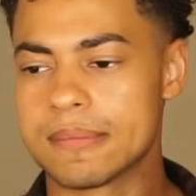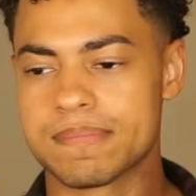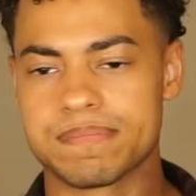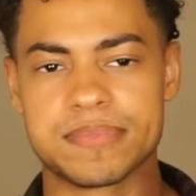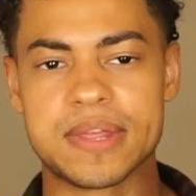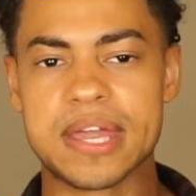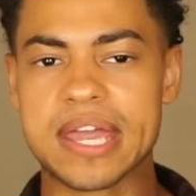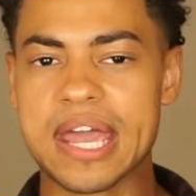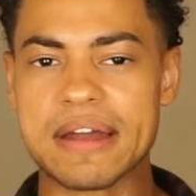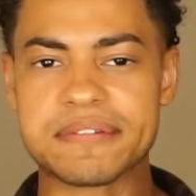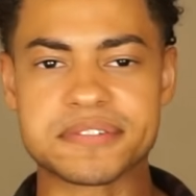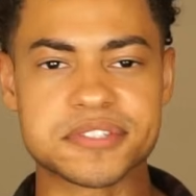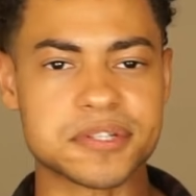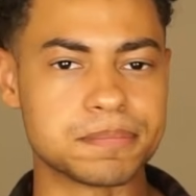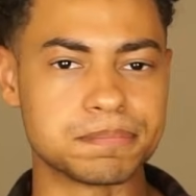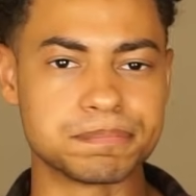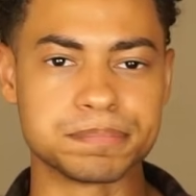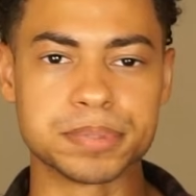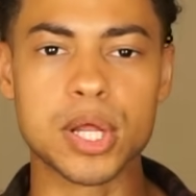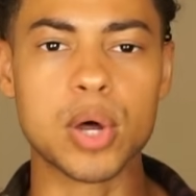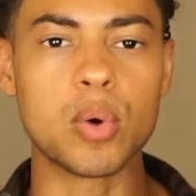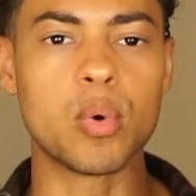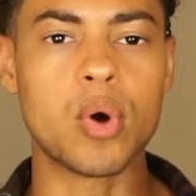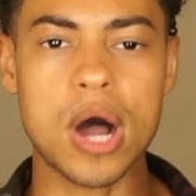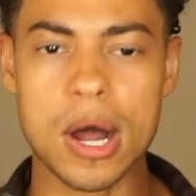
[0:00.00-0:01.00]
they have to
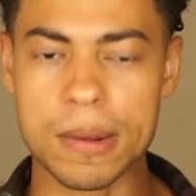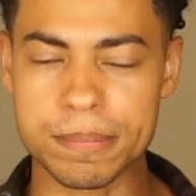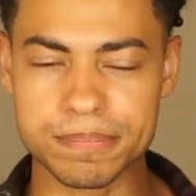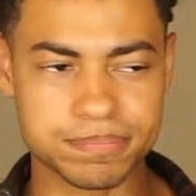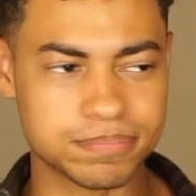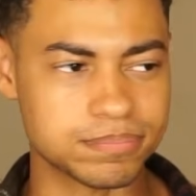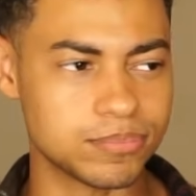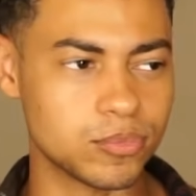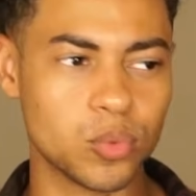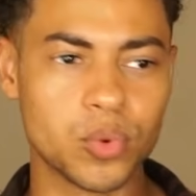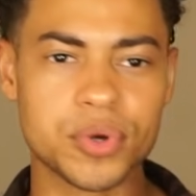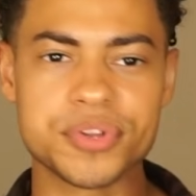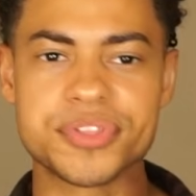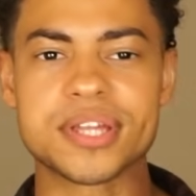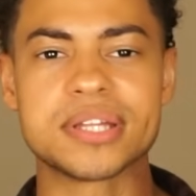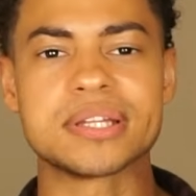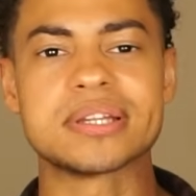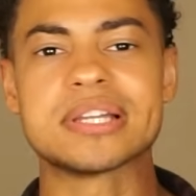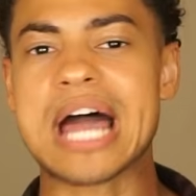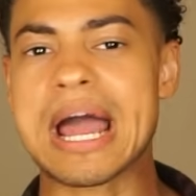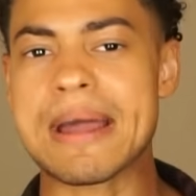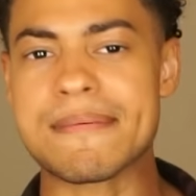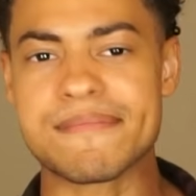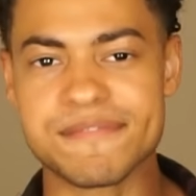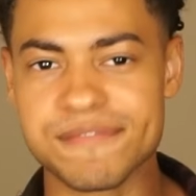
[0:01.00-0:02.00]
blow up within
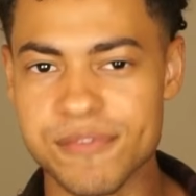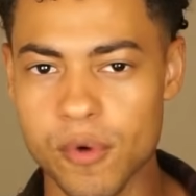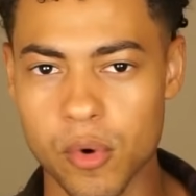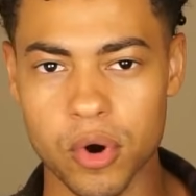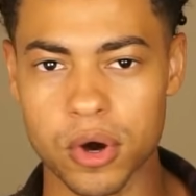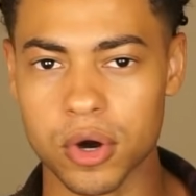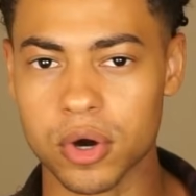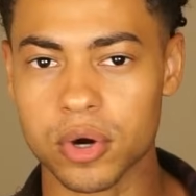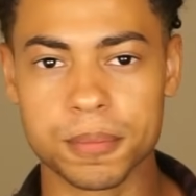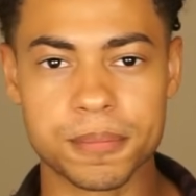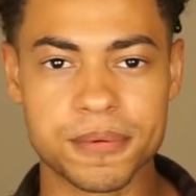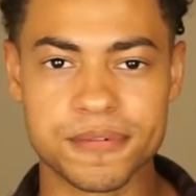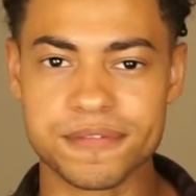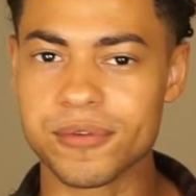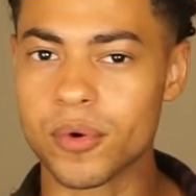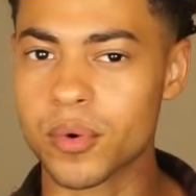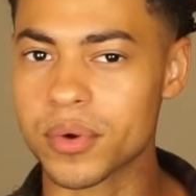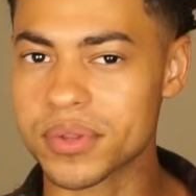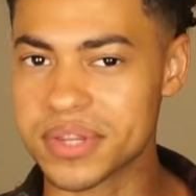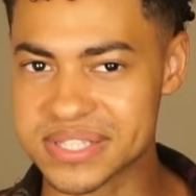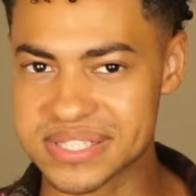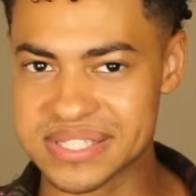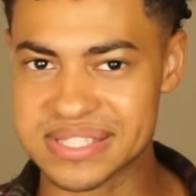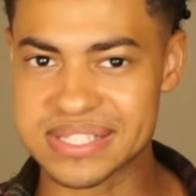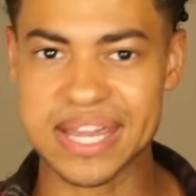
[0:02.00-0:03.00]
lap 4 or
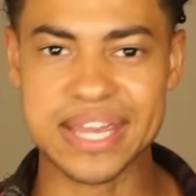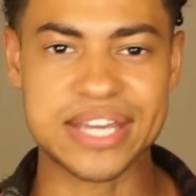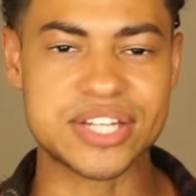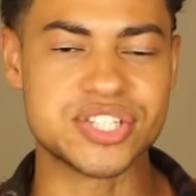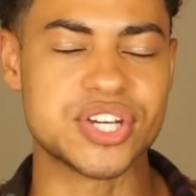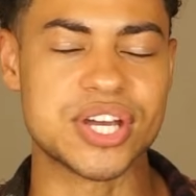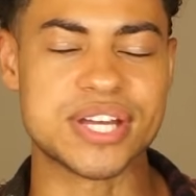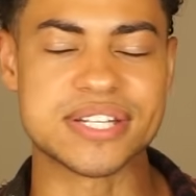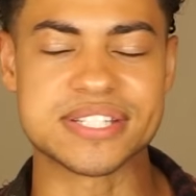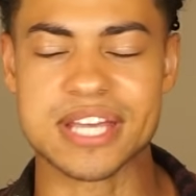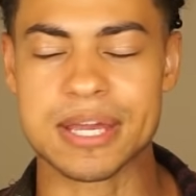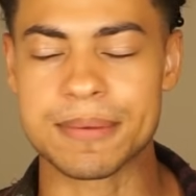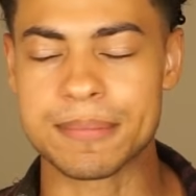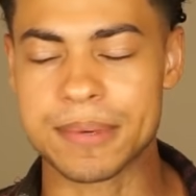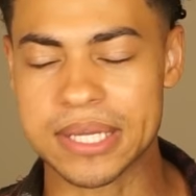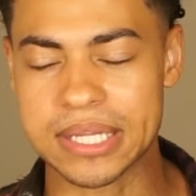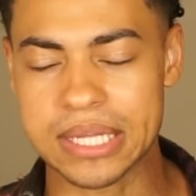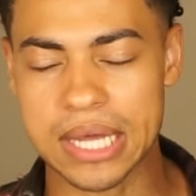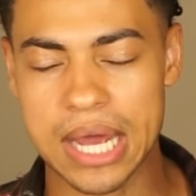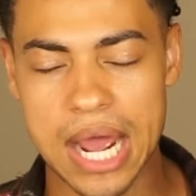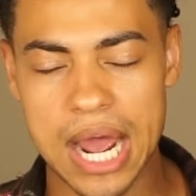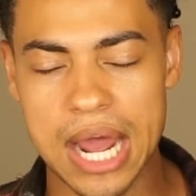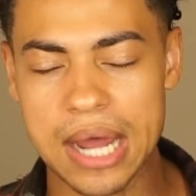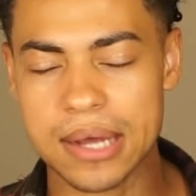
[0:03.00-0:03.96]
before the stage ends. I mean,